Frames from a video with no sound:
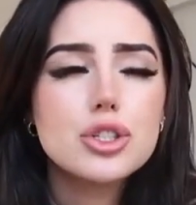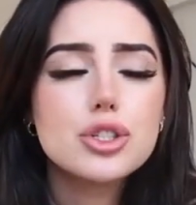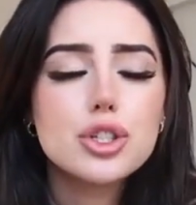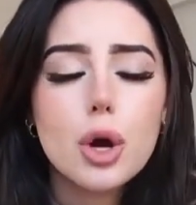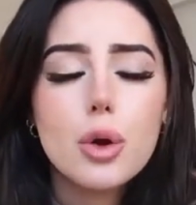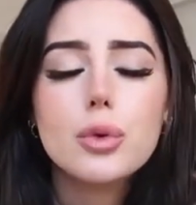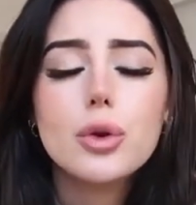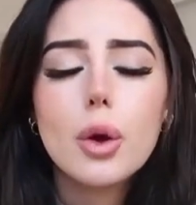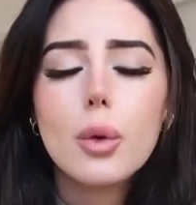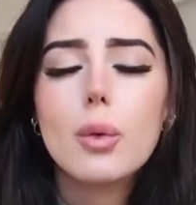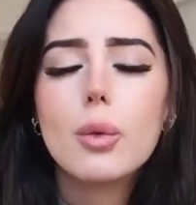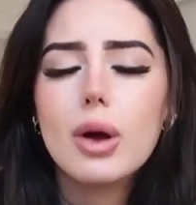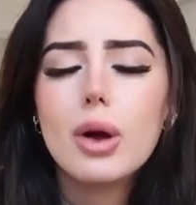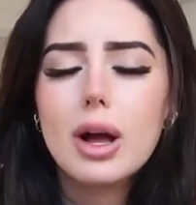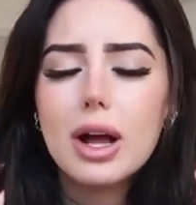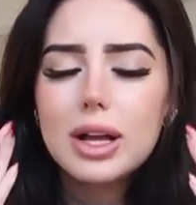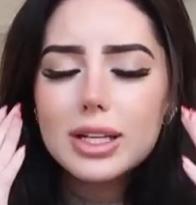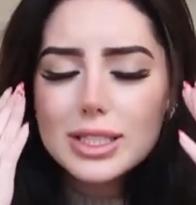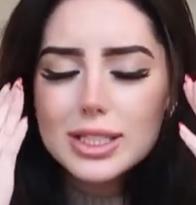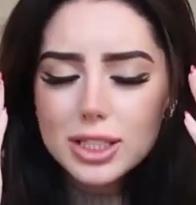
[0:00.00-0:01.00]
Don't know
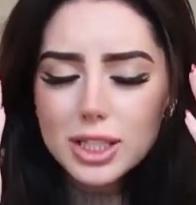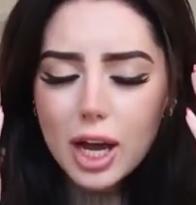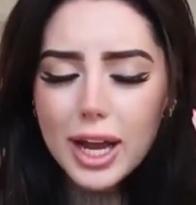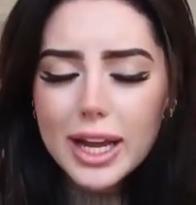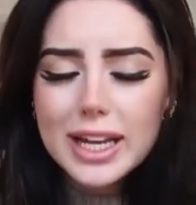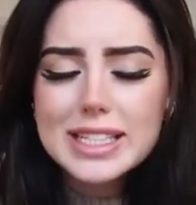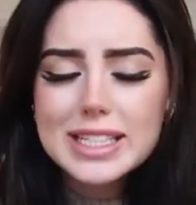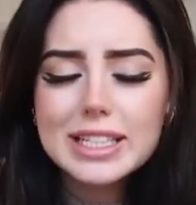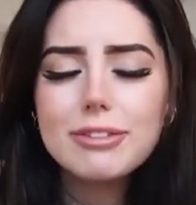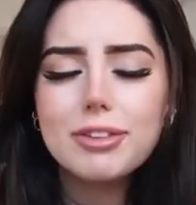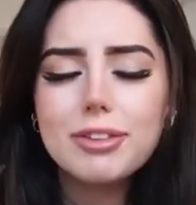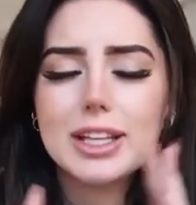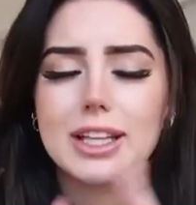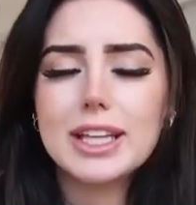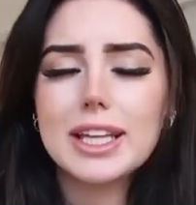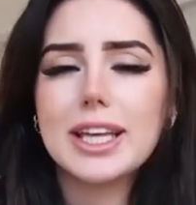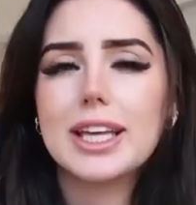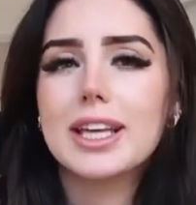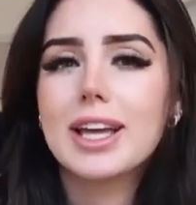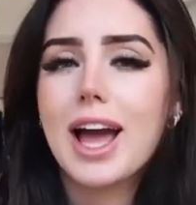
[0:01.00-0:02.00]

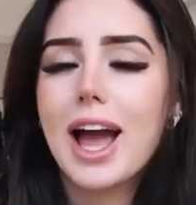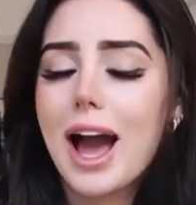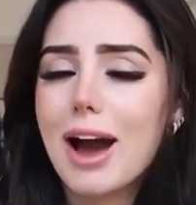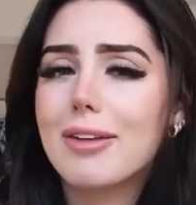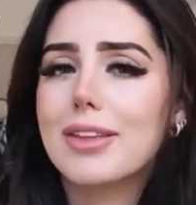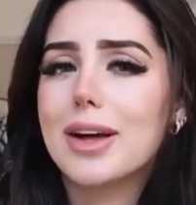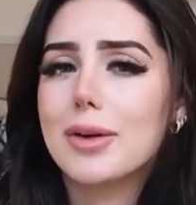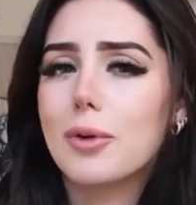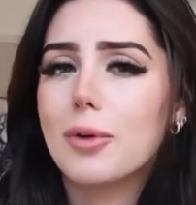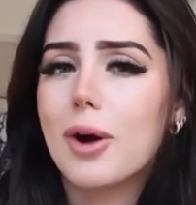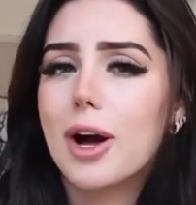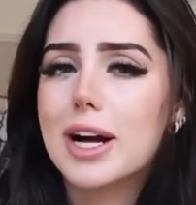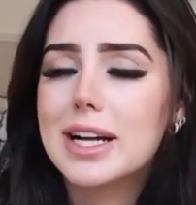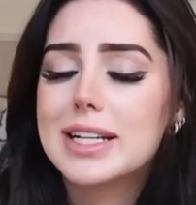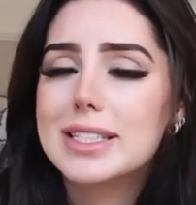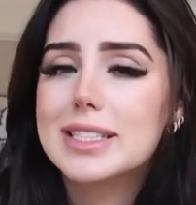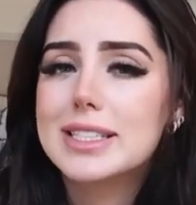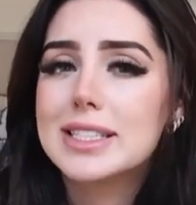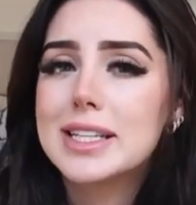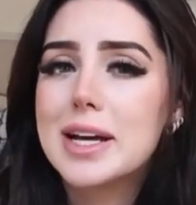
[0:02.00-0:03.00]
scientifically how that
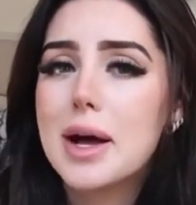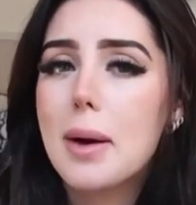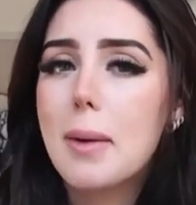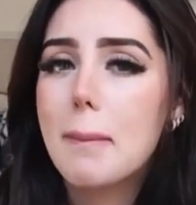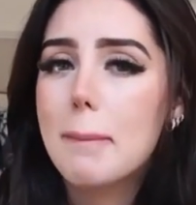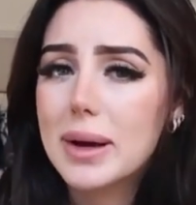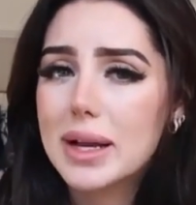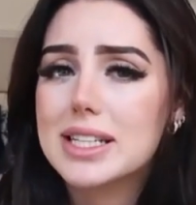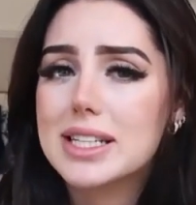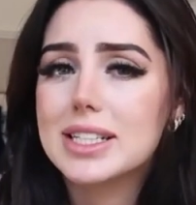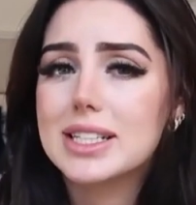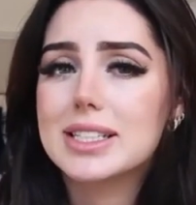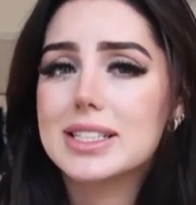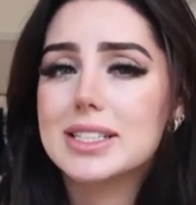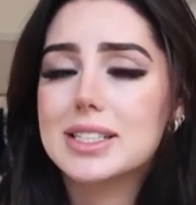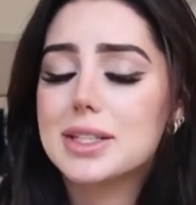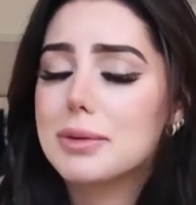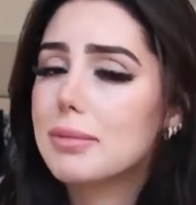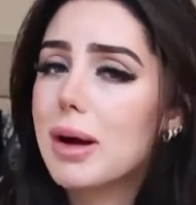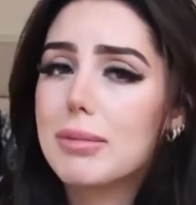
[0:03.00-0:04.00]
works, but it
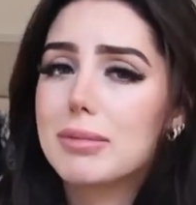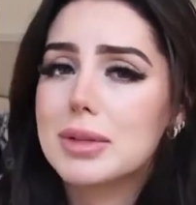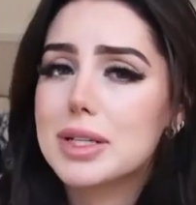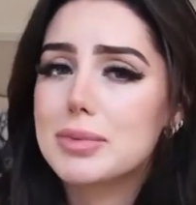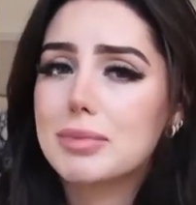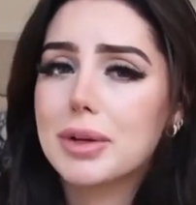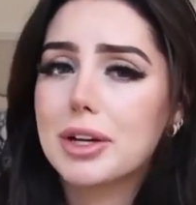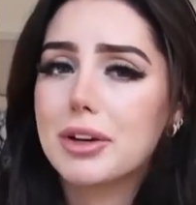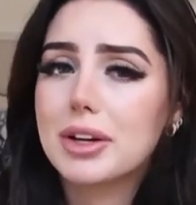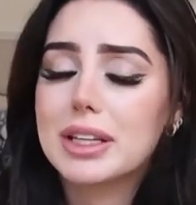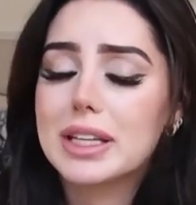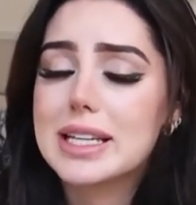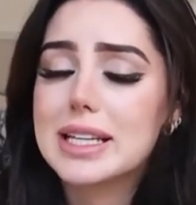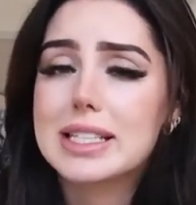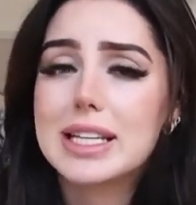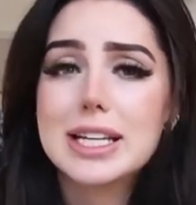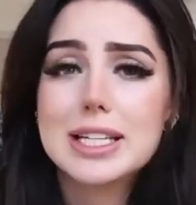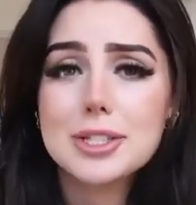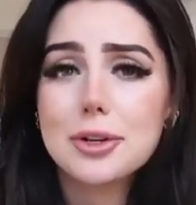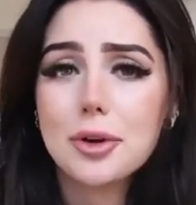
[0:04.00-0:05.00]
does. Your bum looks bigger in
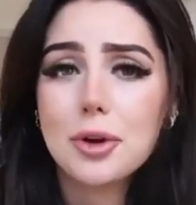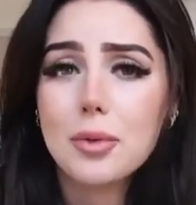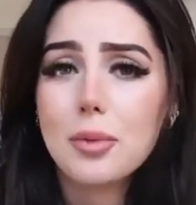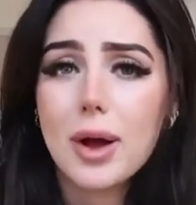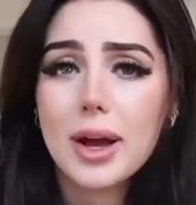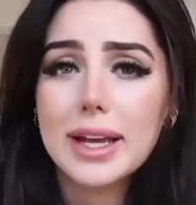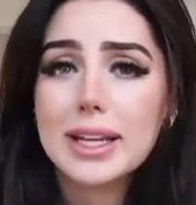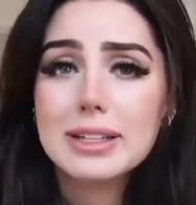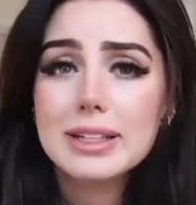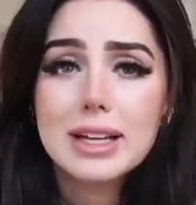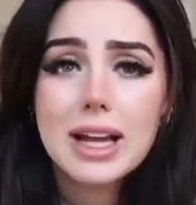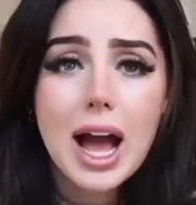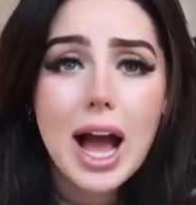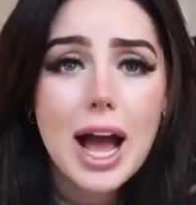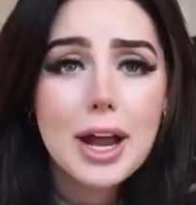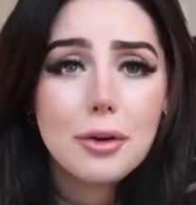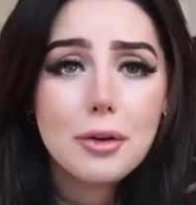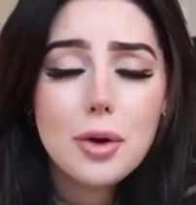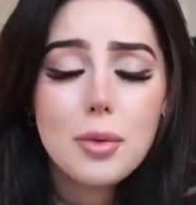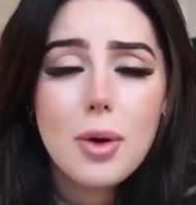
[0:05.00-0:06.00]
these. I don't know why.
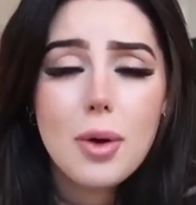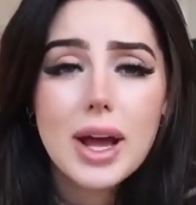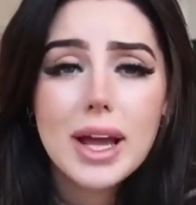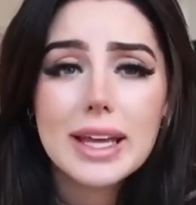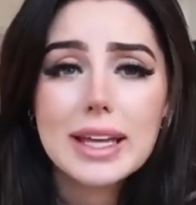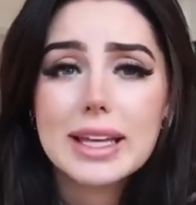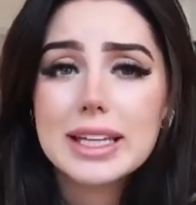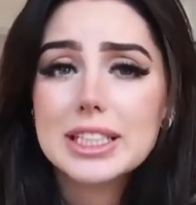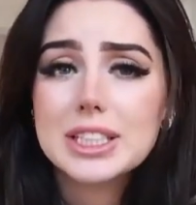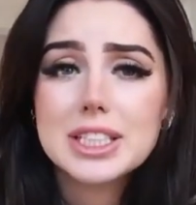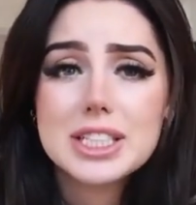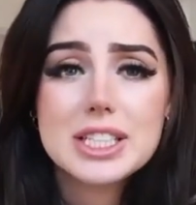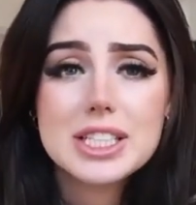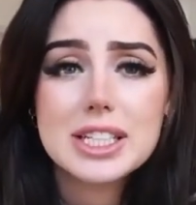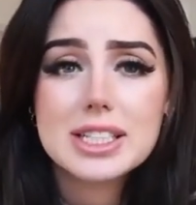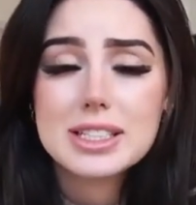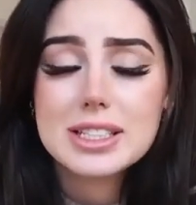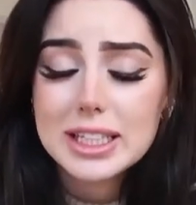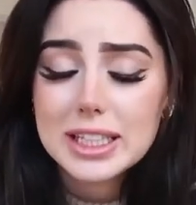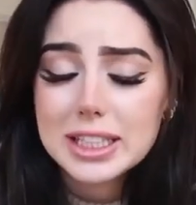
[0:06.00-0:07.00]
I don't know why. It just
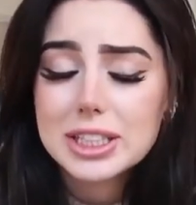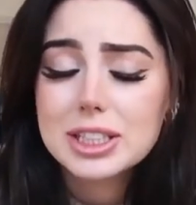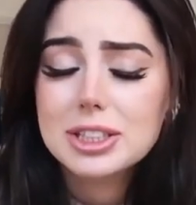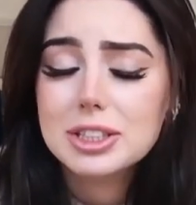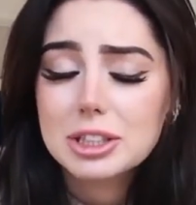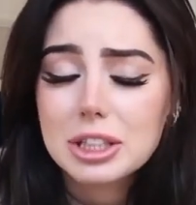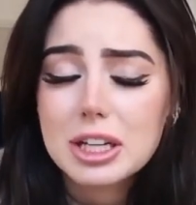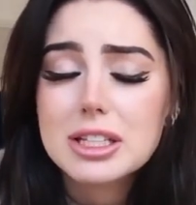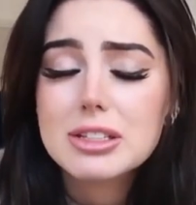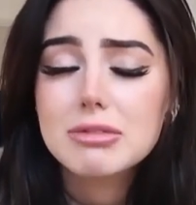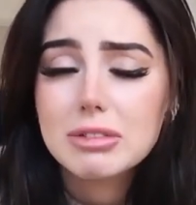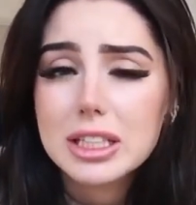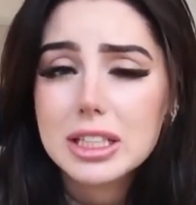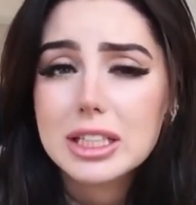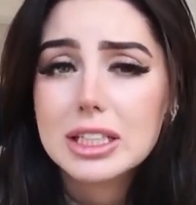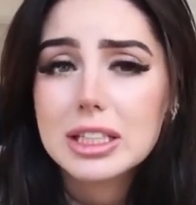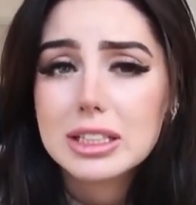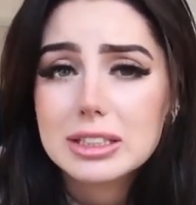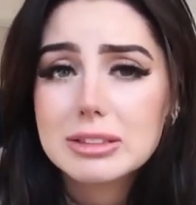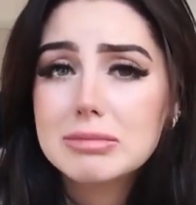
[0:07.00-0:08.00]
does. It just really
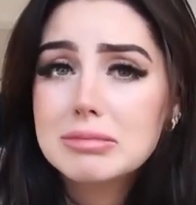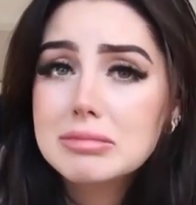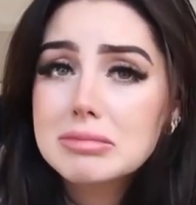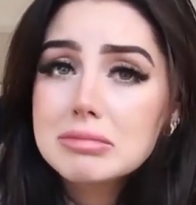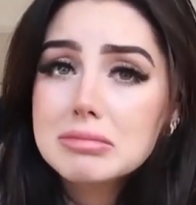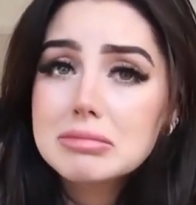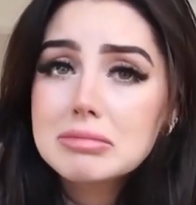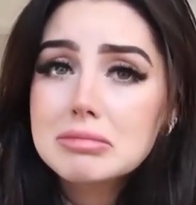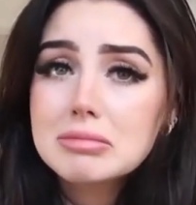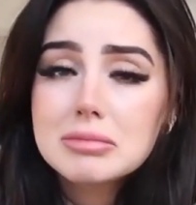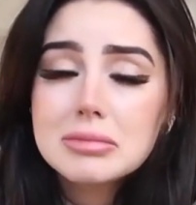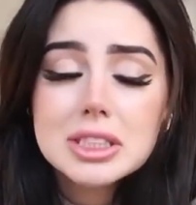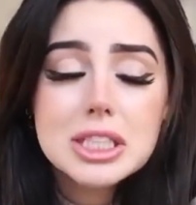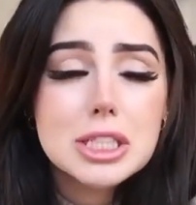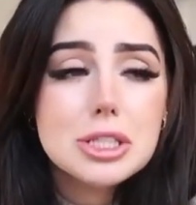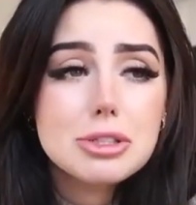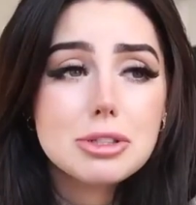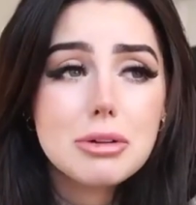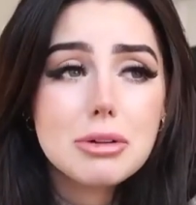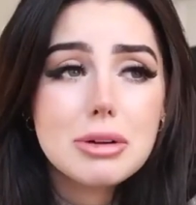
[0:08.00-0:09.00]
does.
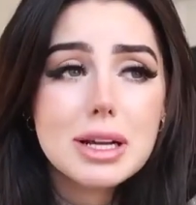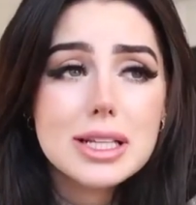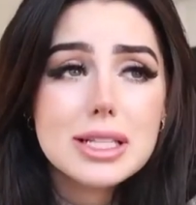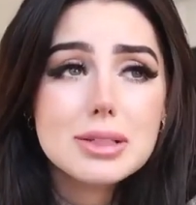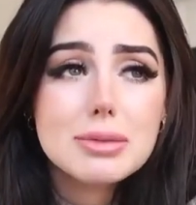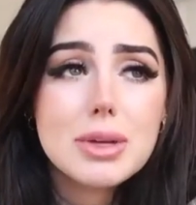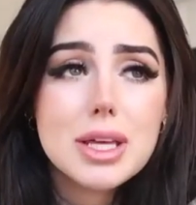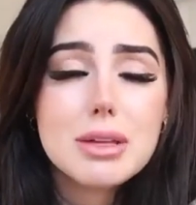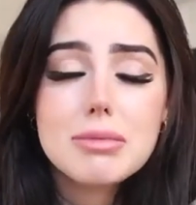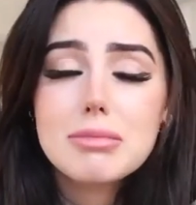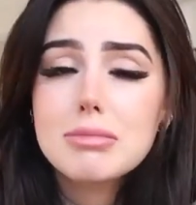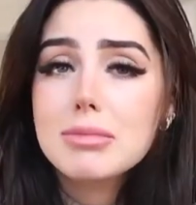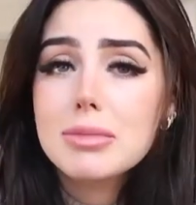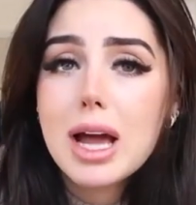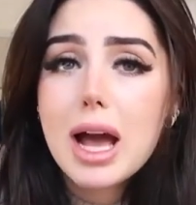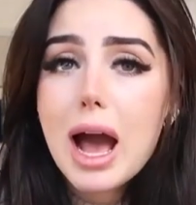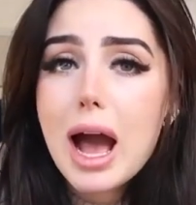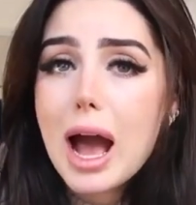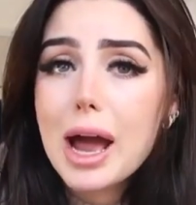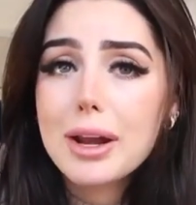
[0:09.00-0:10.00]
Don't ask me.
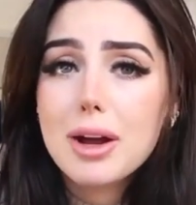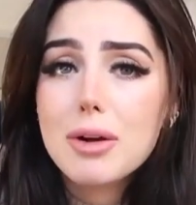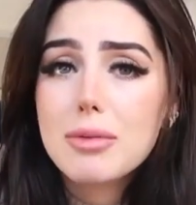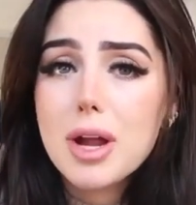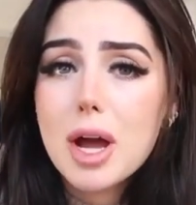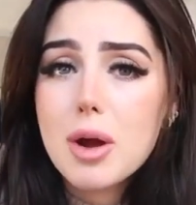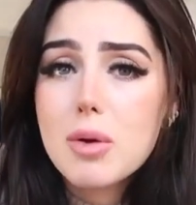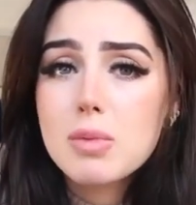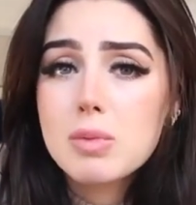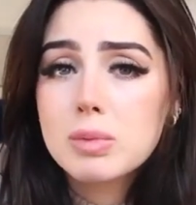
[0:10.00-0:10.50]
I don't know.